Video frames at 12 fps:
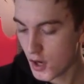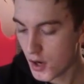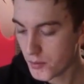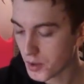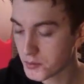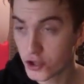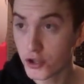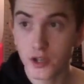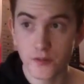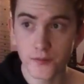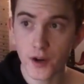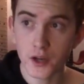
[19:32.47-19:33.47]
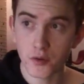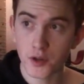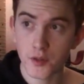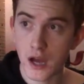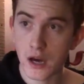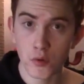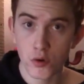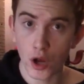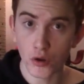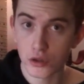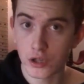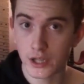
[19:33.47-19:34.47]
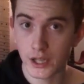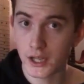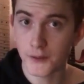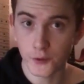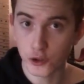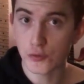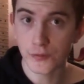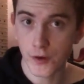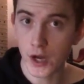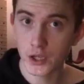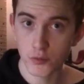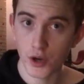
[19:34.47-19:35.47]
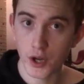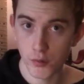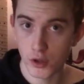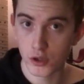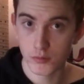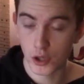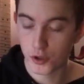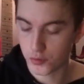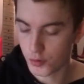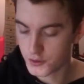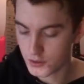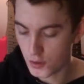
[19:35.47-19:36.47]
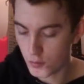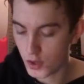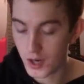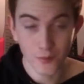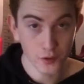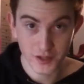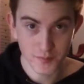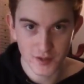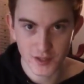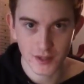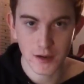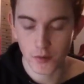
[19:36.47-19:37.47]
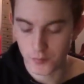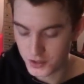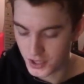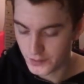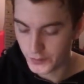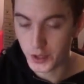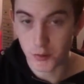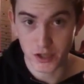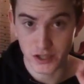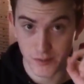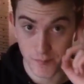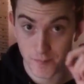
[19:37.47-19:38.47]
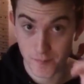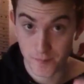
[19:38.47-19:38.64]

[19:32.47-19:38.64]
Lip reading: But I'm sure you can find one in there. I will go looking, and if I do find one, I will upload one. So don't worry, I'm not dismissing that one. Cheers for your question.